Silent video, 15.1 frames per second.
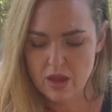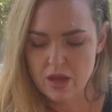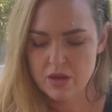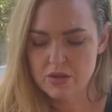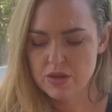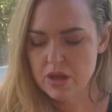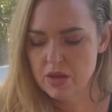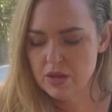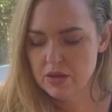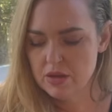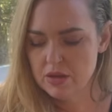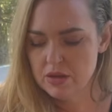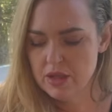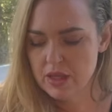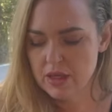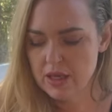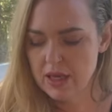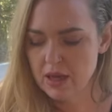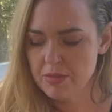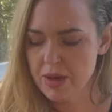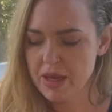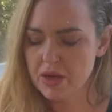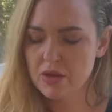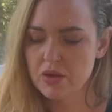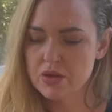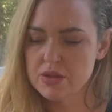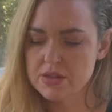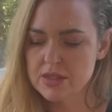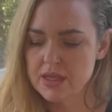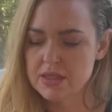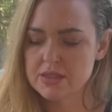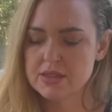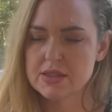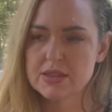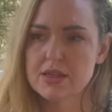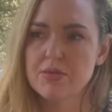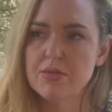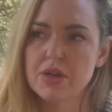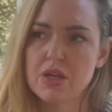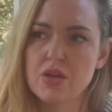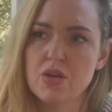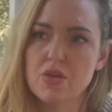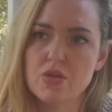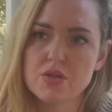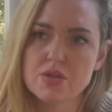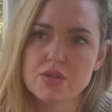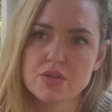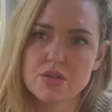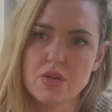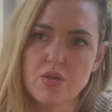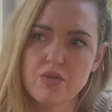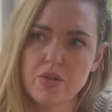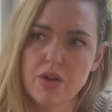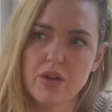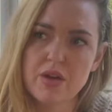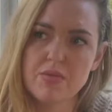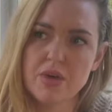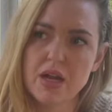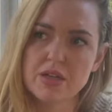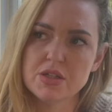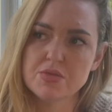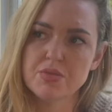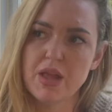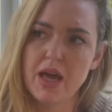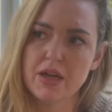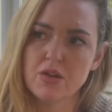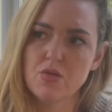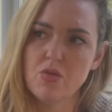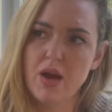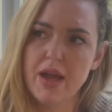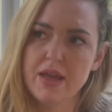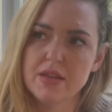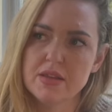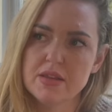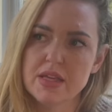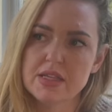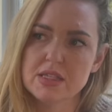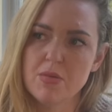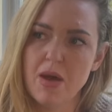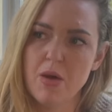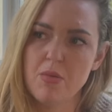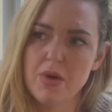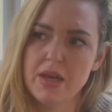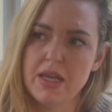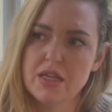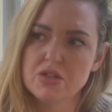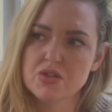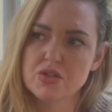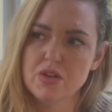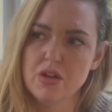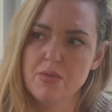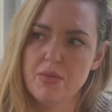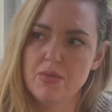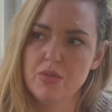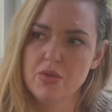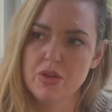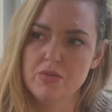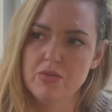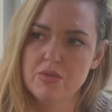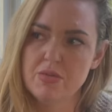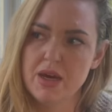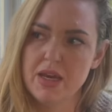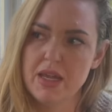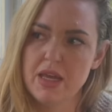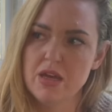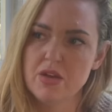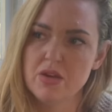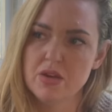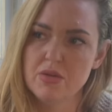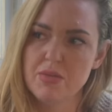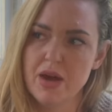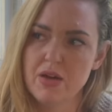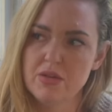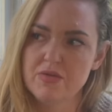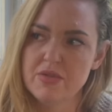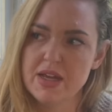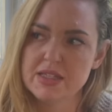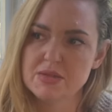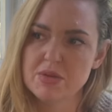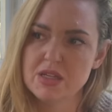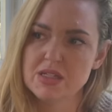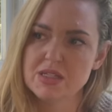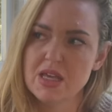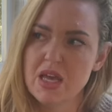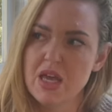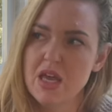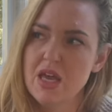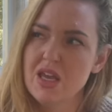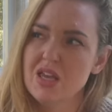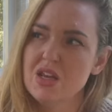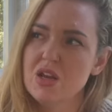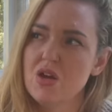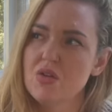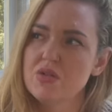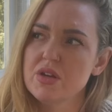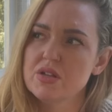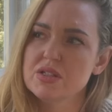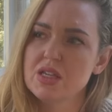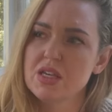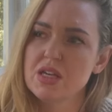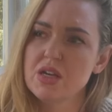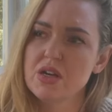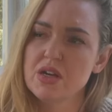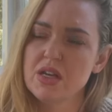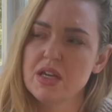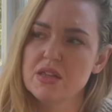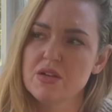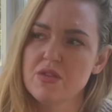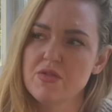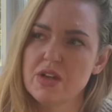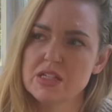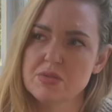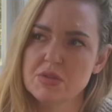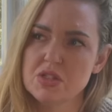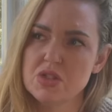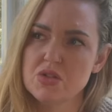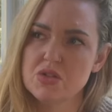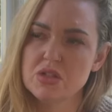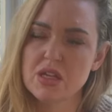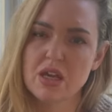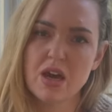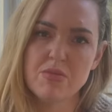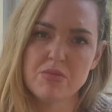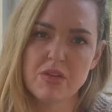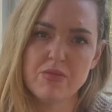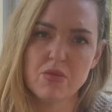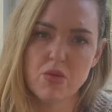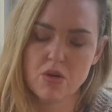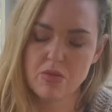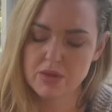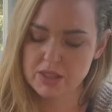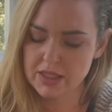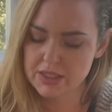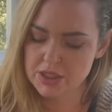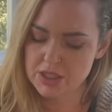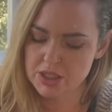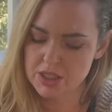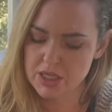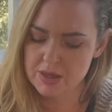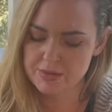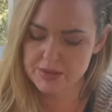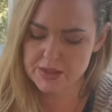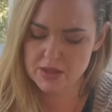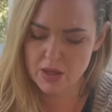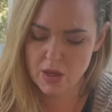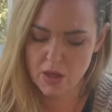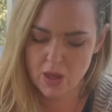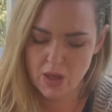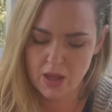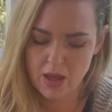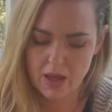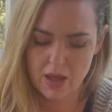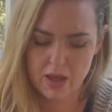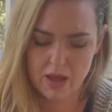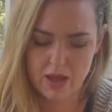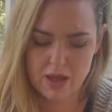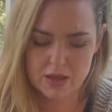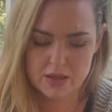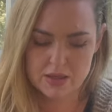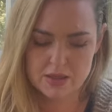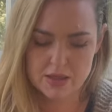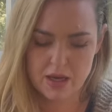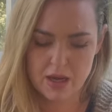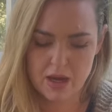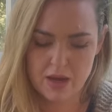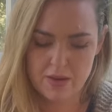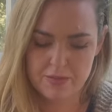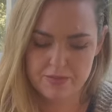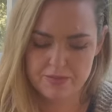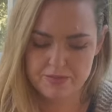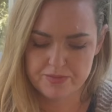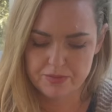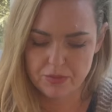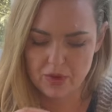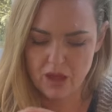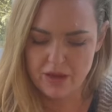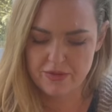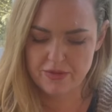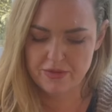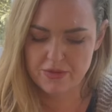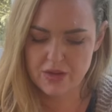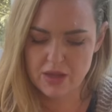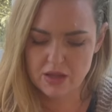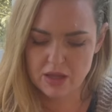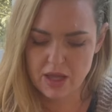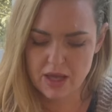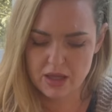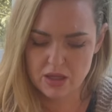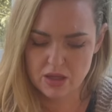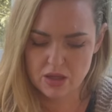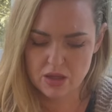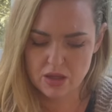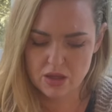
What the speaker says: the King of Pentacles is somebody who's very much black and white, thinks about money, is good with money, good about investments. You know, their security and their investments usually come before relationships. And I feel like